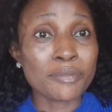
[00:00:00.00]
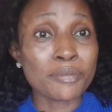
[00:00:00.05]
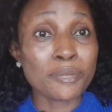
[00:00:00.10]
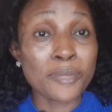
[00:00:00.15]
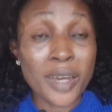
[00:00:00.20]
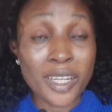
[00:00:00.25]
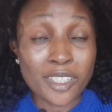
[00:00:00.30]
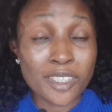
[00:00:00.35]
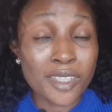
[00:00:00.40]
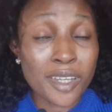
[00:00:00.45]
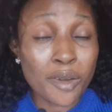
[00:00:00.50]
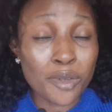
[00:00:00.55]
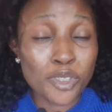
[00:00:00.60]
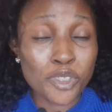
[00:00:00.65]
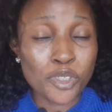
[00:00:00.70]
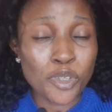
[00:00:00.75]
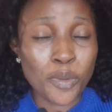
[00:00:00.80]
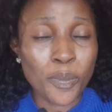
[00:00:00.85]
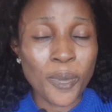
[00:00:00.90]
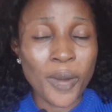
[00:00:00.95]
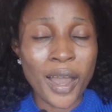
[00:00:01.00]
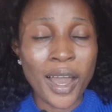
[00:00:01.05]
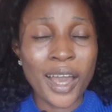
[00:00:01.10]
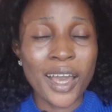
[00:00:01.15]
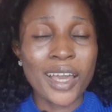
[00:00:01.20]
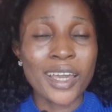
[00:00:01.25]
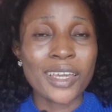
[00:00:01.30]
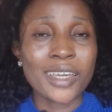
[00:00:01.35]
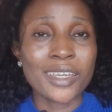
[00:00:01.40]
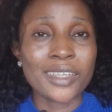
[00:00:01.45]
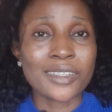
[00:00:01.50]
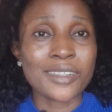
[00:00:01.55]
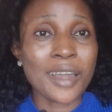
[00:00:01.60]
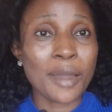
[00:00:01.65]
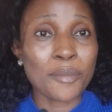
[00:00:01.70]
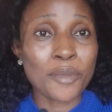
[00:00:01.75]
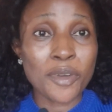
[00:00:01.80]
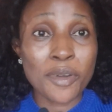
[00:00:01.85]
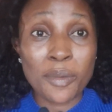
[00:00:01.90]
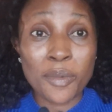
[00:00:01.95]
personal shopper. You
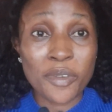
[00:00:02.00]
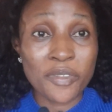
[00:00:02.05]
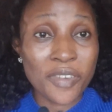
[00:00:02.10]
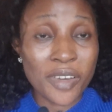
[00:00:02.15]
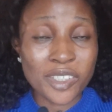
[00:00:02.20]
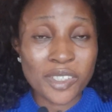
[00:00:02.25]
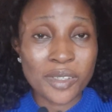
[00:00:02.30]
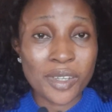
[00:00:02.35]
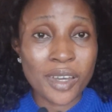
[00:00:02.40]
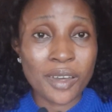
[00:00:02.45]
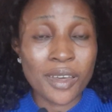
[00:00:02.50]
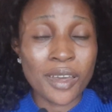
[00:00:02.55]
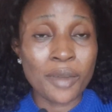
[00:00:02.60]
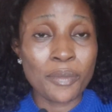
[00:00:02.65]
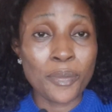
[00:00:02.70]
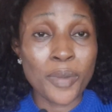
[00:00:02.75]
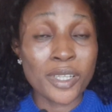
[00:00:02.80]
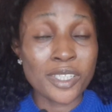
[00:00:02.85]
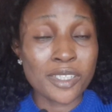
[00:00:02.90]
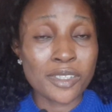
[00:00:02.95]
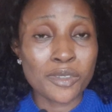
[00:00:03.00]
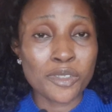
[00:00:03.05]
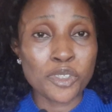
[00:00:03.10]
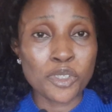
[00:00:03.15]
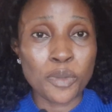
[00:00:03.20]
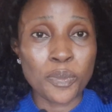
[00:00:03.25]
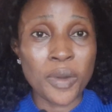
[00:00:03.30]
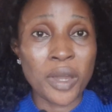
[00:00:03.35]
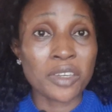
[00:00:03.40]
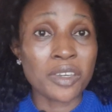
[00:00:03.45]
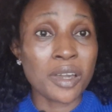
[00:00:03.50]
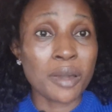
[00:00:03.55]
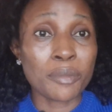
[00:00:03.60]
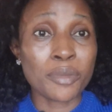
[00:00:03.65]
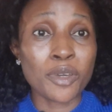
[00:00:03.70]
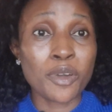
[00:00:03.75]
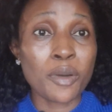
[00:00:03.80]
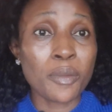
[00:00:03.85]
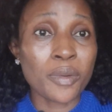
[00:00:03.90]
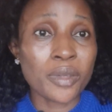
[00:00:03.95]
can become a personal shopper. You can
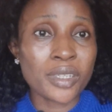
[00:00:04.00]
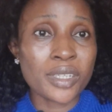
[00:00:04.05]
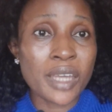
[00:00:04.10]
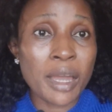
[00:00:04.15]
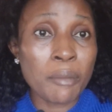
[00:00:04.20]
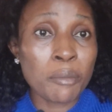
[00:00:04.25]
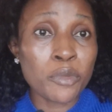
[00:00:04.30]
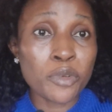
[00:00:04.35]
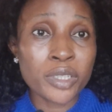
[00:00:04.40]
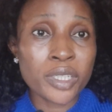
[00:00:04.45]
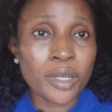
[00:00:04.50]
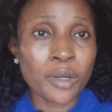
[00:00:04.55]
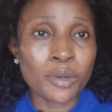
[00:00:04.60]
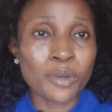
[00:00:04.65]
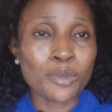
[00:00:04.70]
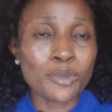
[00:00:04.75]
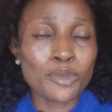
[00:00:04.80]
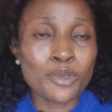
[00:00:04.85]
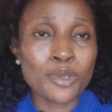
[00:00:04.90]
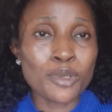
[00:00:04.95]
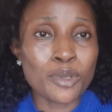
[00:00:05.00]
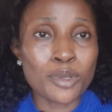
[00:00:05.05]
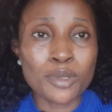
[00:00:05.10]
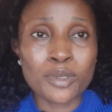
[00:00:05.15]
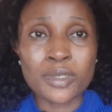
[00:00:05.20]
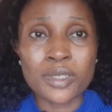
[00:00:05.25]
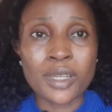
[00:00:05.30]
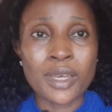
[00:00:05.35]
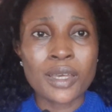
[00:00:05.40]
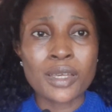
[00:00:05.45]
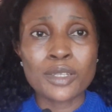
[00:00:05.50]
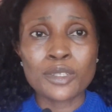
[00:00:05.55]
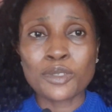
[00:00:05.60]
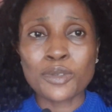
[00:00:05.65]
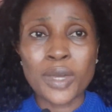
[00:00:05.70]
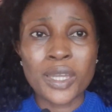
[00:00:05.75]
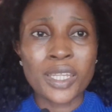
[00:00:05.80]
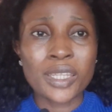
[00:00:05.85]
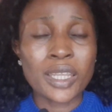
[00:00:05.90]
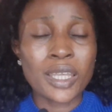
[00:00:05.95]
become their model. Who knows?
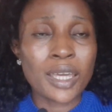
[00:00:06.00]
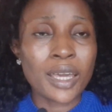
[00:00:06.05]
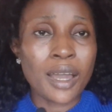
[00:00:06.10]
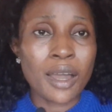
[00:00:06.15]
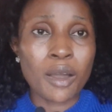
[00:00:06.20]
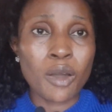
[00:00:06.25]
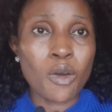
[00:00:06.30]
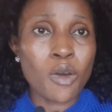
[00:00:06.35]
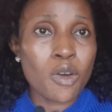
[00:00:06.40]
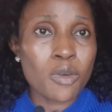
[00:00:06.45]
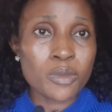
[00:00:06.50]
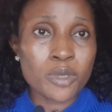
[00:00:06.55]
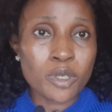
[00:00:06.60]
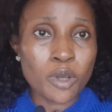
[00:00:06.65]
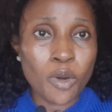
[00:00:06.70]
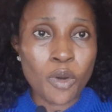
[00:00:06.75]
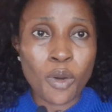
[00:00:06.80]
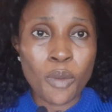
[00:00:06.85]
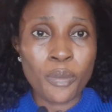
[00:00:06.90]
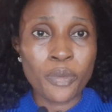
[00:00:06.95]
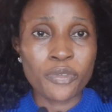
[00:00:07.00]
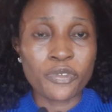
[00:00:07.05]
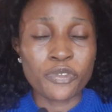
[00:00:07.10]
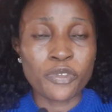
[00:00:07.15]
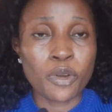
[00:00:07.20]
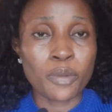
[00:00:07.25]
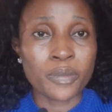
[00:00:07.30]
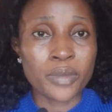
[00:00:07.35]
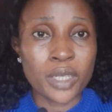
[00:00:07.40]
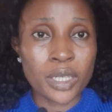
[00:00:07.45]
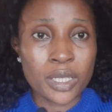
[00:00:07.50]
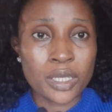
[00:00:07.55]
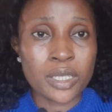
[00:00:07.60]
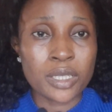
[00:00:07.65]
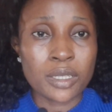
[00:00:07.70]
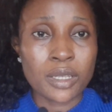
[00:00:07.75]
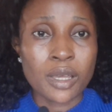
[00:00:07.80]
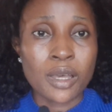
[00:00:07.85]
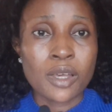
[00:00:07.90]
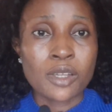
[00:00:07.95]
So anything can comes up from
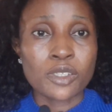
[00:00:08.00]
this.